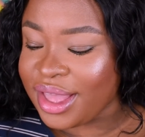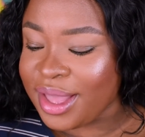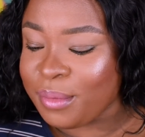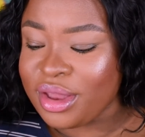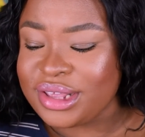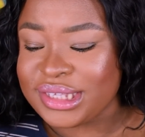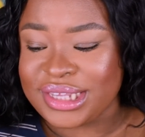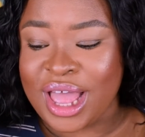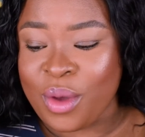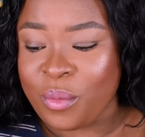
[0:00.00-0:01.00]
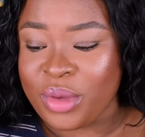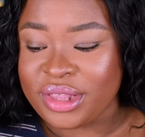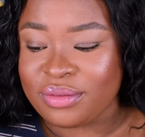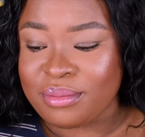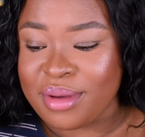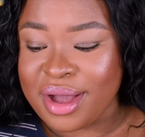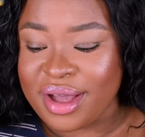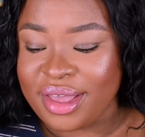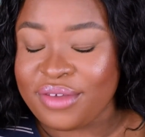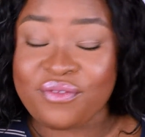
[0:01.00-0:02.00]
I'm going to start with
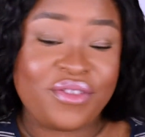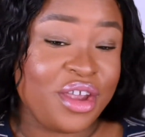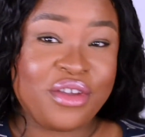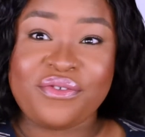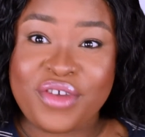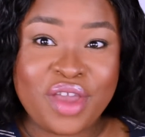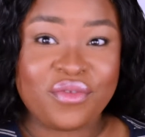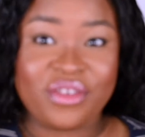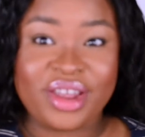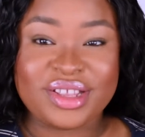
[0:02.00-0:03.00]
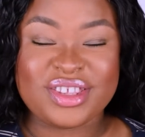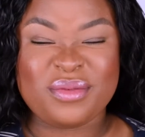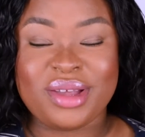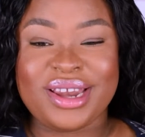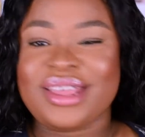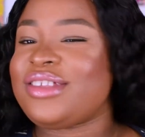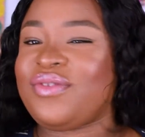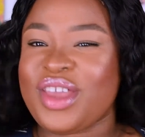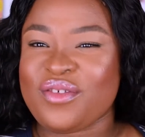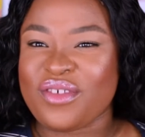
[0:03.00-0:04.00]
my very favorite to my least
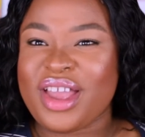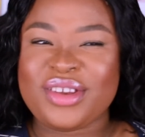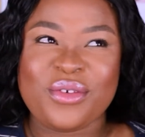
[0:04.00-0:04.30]
favorite,